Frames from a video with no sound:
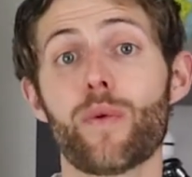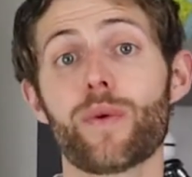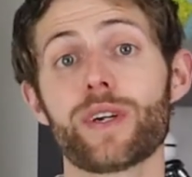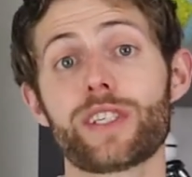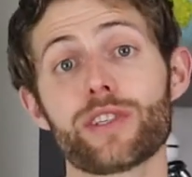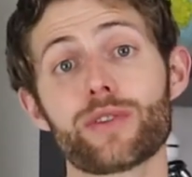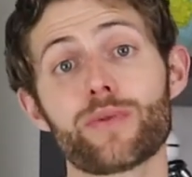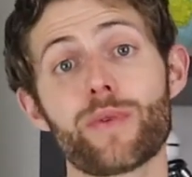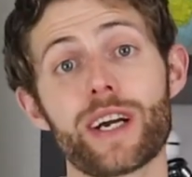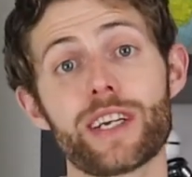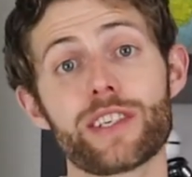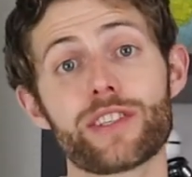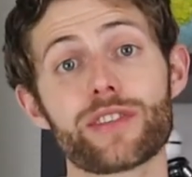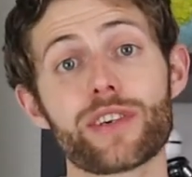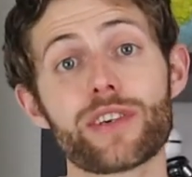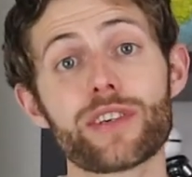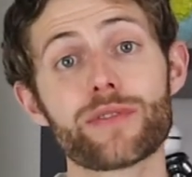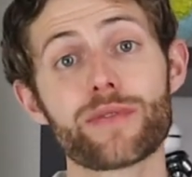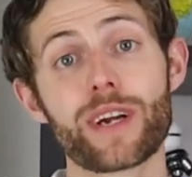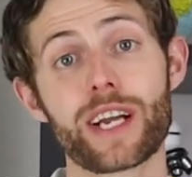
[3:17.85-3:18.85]
which is why
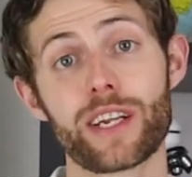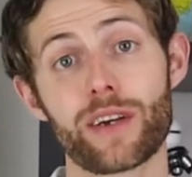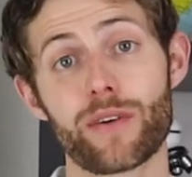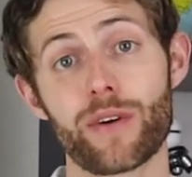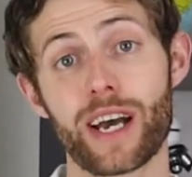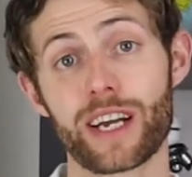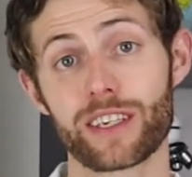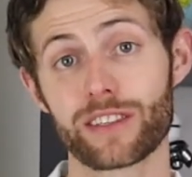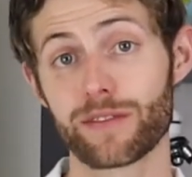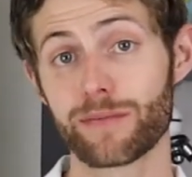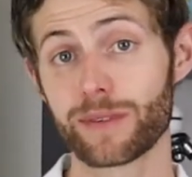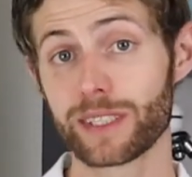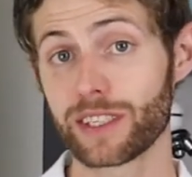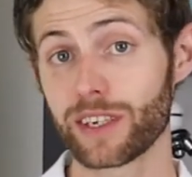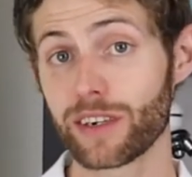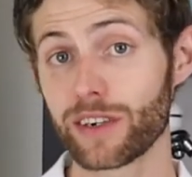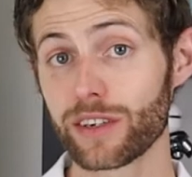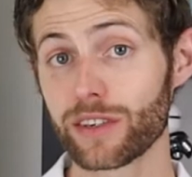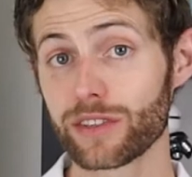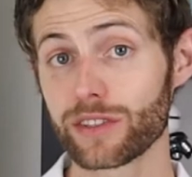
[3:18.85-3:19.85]
certain radioactive
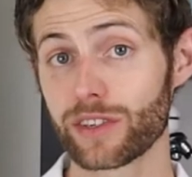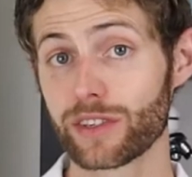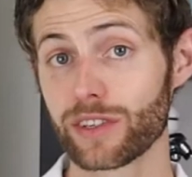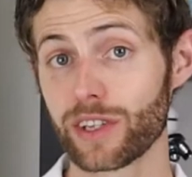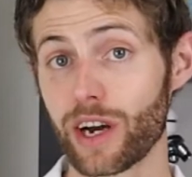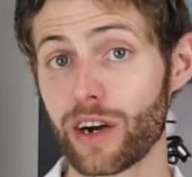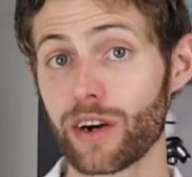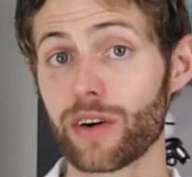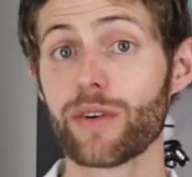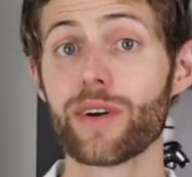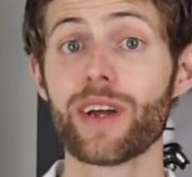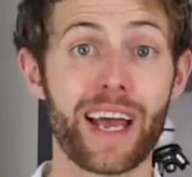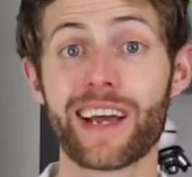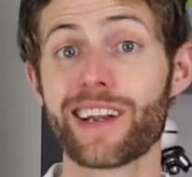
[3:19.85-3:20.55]
materials glow,